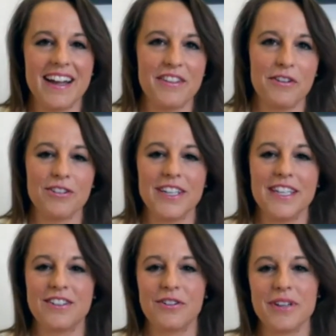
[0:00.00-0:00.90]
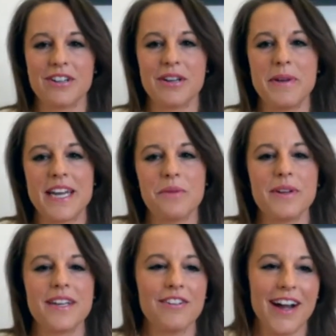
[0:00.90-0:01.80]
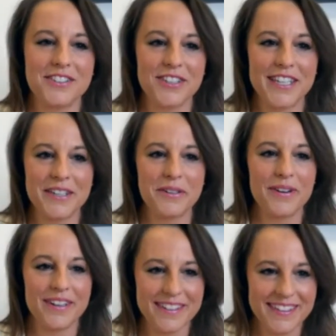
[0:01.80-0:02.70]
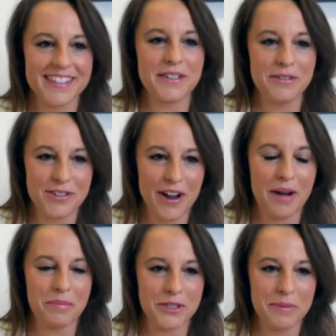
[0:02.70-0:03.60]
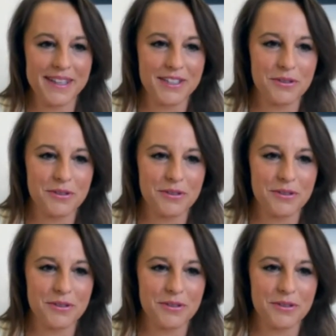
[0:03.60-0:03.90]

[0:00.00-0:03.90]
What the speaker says: the Early Career Committee, we congratulate you on this huge accomplishment. That's